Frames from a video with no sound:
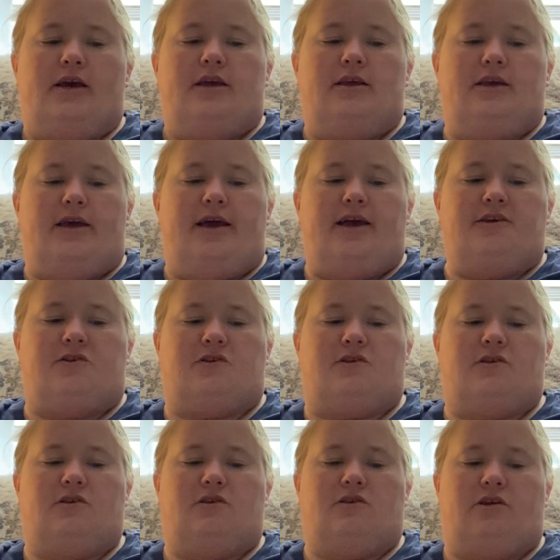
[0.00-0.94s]

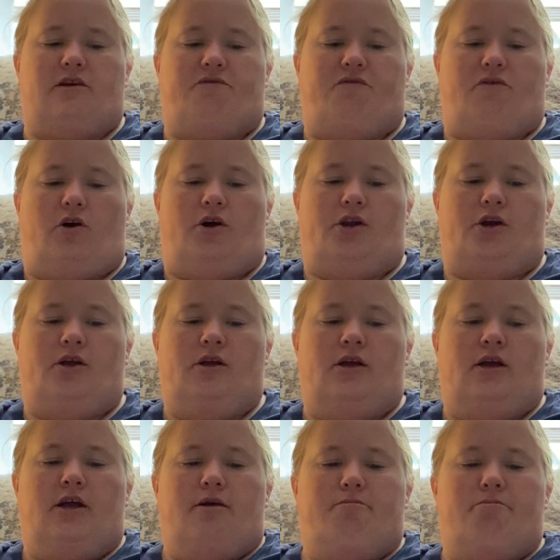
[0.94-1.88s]
Yes, said Fauna,
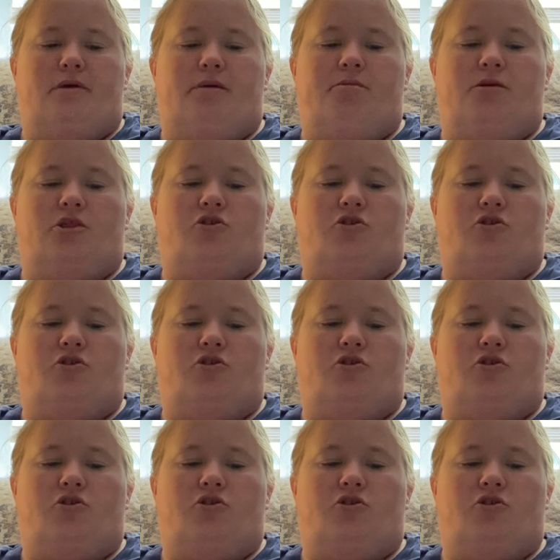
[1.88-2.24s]
Maybe